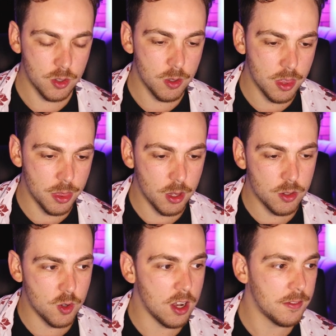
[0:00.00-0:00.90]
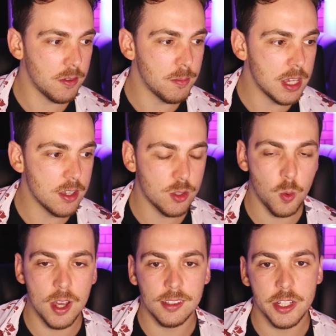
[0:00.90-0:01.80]
So the third draft for me is
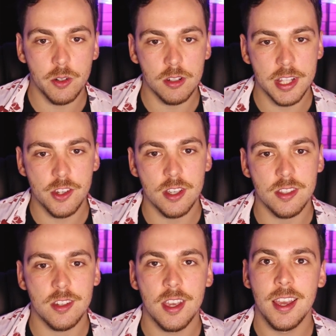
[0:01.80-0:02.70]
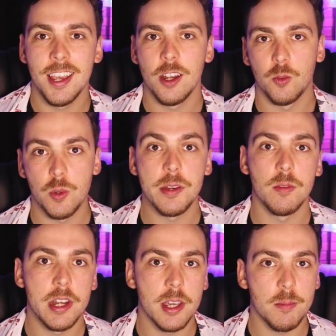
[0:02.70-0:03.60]
quite literally just
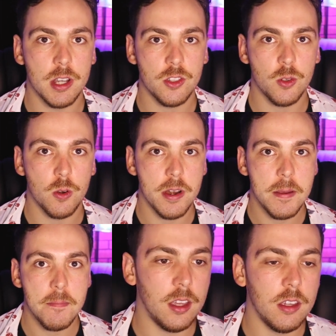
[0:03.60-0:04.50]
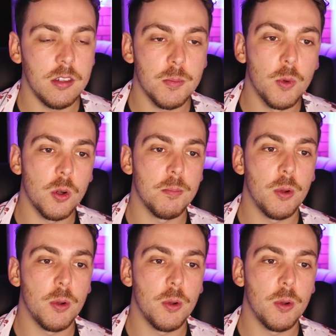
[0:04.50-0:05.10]
rereading my story, and more